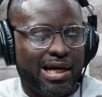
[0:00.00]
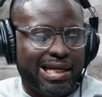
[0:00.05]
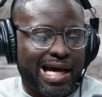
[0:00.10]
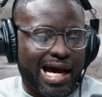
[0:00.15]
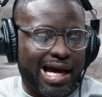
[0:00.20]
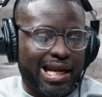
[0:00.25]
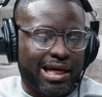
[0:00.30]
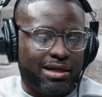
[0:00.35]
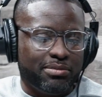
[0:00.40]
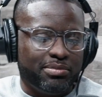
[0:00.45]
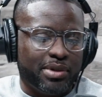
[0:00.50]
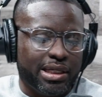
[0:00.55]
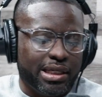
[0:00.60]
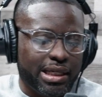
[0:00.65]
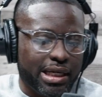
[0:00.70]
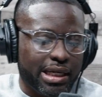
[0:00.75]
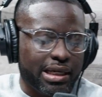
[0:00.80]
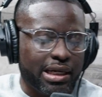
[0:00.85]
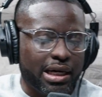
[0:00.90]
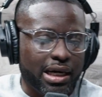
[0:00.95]
My dad had
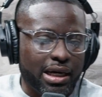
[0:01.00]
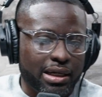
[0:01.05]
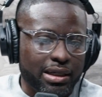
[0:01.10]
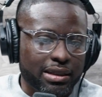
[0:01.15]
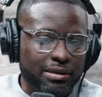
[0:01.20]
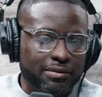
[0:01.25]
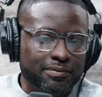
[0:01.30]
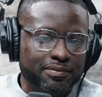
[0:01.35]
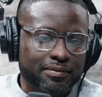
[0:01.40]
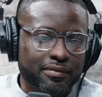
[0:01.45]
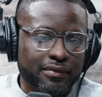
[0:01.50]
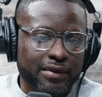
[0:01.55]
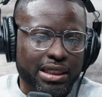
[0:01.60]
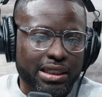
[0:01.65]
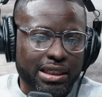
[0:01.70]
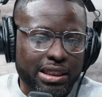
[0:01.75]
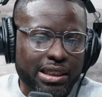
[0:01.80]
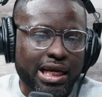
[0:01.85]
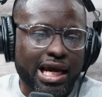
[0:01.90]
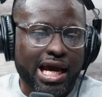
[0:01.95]
been
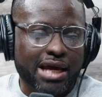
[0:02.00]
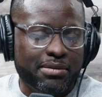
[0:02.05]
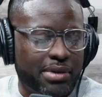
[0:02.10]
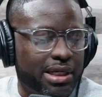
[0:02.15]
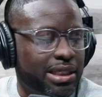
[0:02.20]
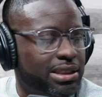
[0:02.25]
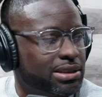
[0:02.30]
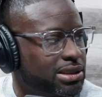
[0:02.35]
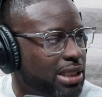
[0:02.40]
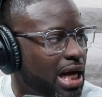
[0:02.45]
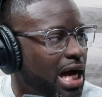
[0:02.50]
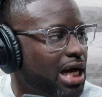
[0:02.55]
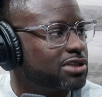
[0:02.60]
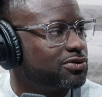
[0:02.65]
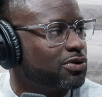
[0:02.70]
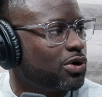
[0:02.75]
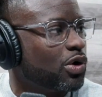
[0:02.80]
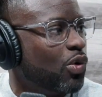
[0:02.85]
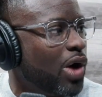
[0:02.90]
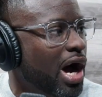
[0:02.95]
he had been in
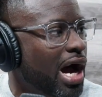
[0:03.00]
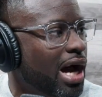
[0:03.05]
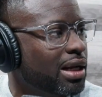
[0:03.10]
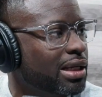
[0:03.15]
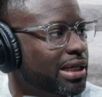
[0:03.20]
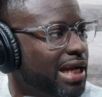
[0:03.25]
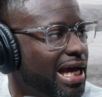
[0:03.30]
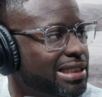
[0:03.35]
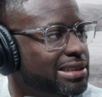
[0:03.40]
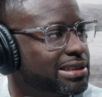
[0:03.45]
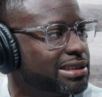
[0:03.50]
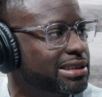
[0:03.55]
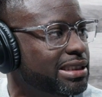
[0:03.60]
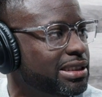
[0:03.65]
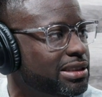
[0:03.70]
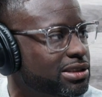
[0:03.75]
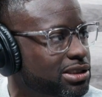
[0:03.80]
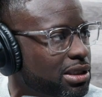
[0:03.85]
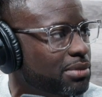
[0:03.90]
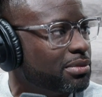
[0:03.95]
stocks for a while, and I'd
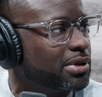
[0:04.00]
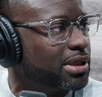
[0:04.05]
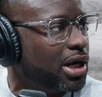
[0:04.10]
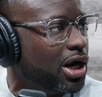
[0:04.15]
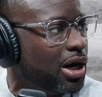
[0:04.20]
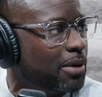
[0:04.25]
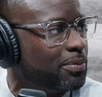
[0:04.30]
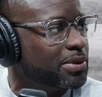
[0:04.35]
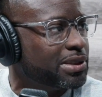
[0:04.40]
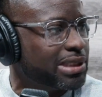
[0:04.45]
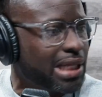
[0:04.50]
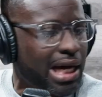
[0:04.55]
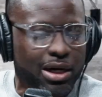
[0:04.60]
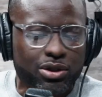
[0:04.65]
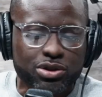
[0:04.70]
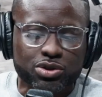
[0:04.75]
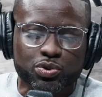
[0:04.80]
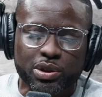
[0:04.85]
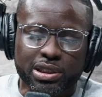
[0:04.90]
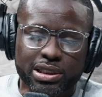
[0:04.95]
seen some of the up and
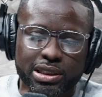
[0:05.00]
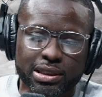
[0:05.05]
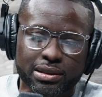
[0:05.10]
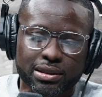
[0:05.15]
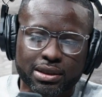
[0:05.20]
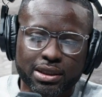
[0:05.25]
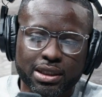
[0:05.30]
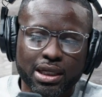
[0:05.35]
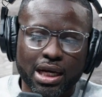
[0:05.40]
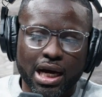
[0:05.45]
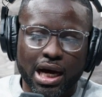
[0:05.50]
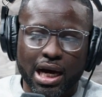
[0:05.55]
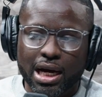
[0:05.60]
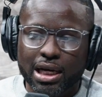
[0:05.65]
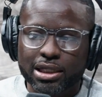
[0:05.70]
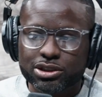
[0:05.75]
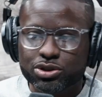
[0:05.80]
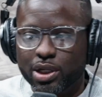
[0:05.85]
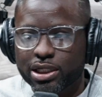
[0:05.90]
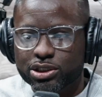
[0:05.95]
downs with it.
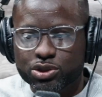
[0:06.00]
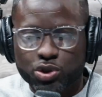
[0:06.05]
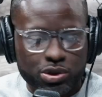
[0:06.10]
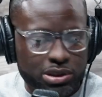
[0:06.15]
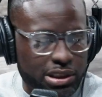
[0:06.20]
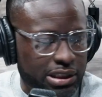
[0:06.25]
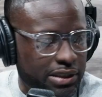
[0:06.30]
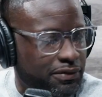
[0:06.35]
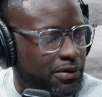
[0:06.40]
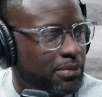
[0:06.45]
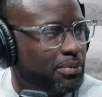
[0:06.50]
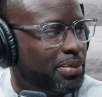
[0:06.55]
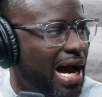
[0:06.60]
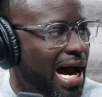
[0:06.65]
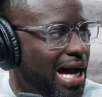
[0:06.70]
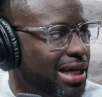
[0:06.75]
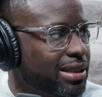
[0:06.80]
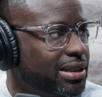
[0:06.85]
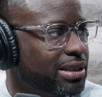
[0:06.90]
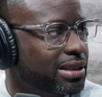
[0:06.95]
So I chose a different
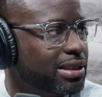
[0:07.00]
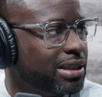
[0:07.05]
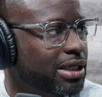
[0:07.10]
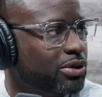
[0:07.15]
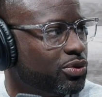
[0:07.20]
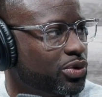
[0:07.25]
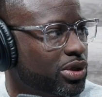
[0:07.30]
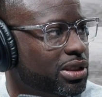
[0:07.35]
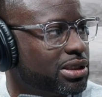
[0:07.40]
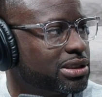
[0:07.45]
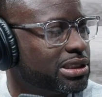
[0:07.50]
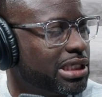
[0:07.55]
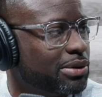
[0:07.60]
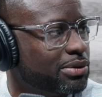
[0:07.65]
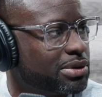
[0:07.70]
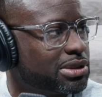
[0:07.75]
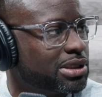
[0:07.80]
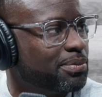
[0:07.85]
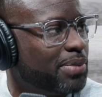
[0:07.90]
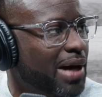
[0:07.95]
path, and real
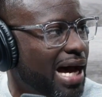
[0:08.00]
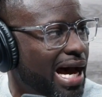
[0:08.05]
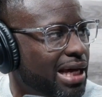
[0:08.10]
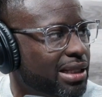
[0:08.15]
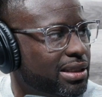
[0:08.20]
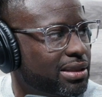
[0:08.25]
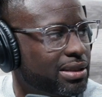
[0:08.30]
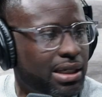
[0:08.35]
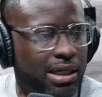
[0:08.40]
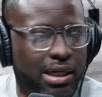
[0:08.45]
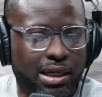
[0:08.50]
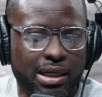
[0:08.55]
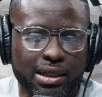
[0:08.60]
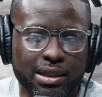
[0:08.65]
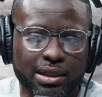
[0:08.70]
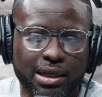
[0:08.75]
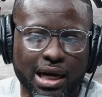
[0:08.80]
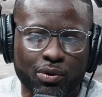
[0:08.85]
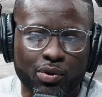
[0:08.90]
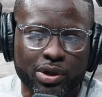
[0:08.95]
estate was the path.
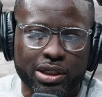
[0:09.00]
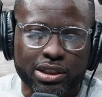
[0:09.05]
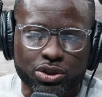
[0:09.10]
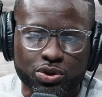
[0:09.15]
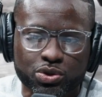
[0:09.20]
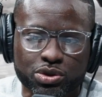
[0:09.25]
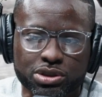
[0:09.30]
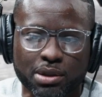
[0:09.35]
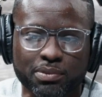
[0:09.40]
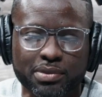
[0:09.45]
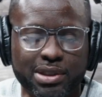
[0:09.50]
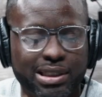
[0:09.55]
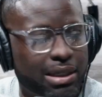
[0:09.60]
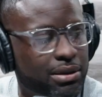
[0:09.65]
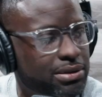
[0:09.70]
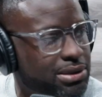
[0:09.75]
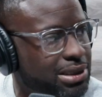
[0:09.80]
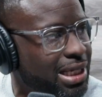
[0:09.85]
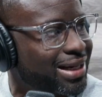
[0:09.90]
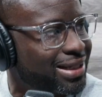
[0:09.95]
I wanted to do something
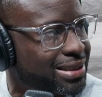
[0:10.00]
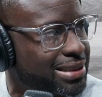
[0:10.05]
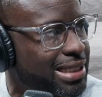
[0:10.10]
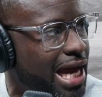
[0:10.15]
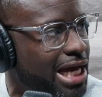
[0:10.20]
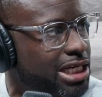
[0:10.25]
that was kind of